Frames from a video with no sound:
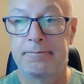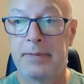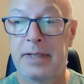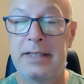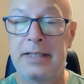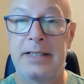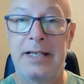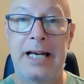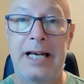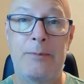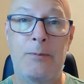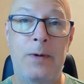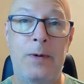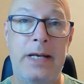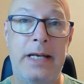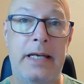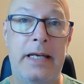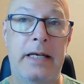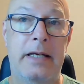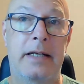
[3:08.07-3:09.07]
by the time
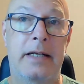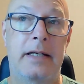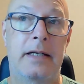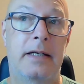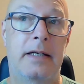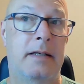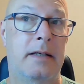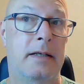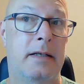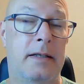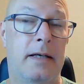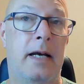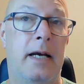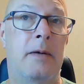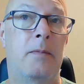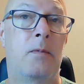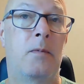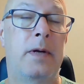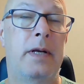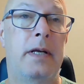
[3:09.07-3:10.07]
we get it and the
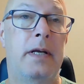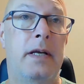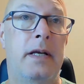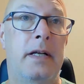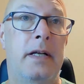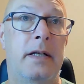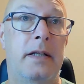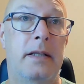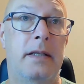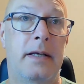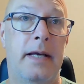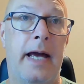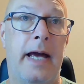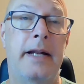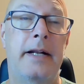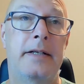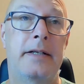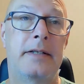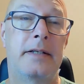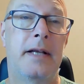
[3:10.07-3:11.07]
time we eat it, the
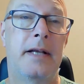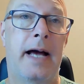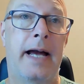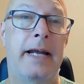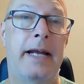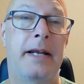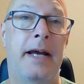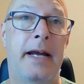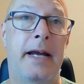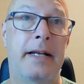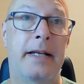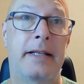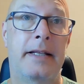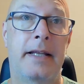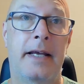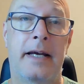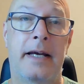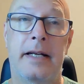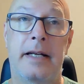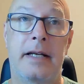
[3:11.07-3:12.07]
added iodine
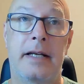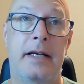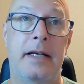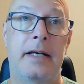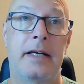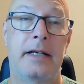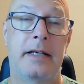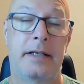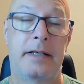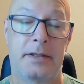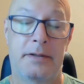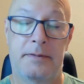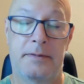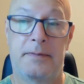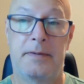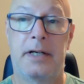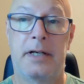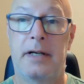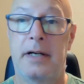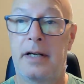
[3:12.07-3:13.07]
in that is
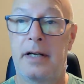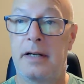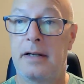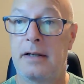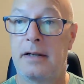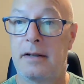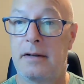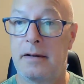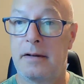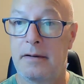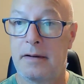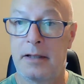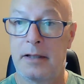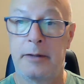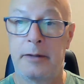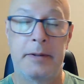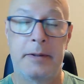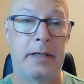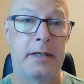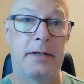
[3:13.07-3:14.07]
very
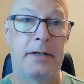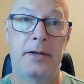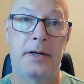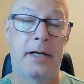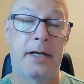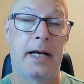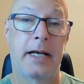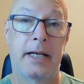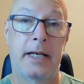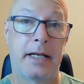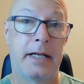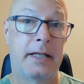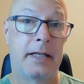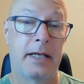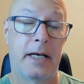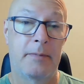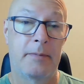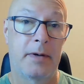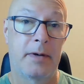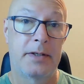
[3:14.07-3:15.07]
limited, and you're not getting
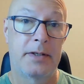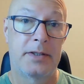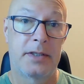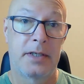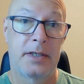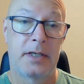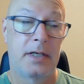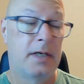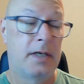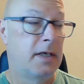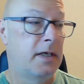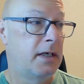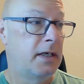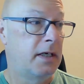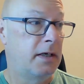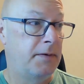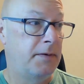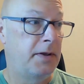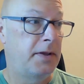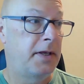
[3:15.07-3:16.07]
that much.
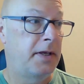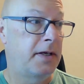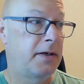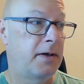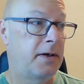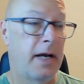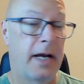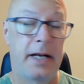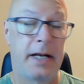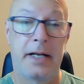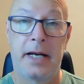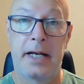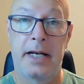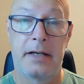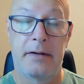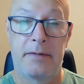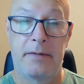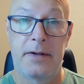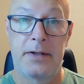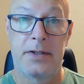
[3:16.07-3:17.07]
If you think you're
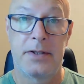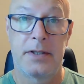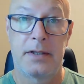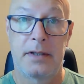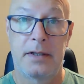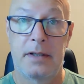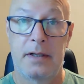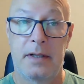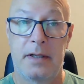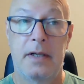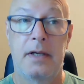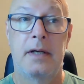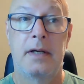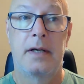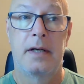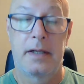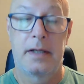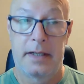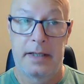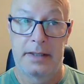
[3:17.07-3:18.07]
iodine deficient,
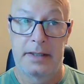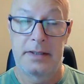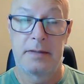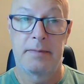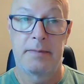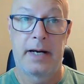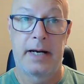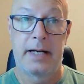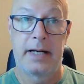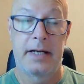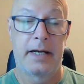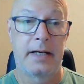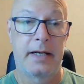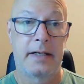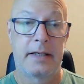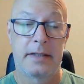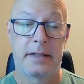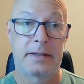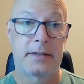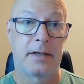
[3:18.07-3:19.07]
get some
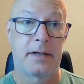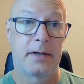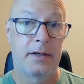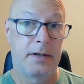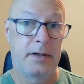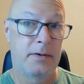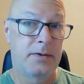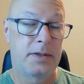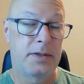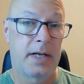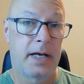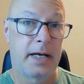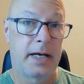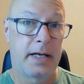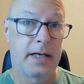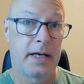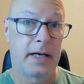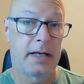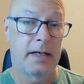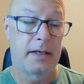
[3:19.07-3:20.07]
iodine and start using
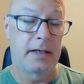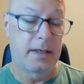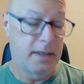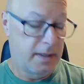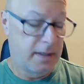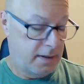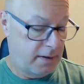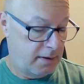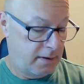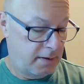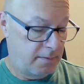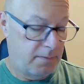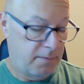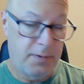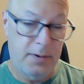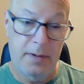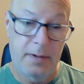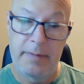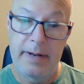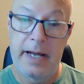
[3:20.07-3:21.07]
iodine. You
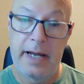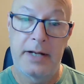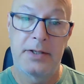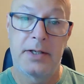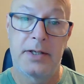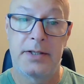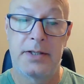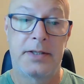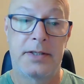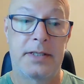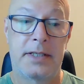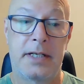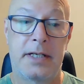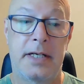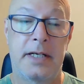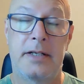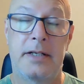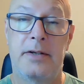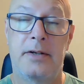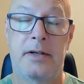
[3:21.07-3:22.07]
can put a patch on your
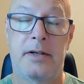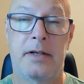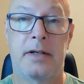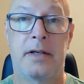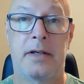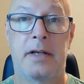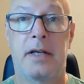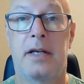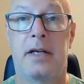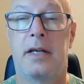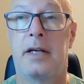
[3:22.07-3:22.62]
skin. You can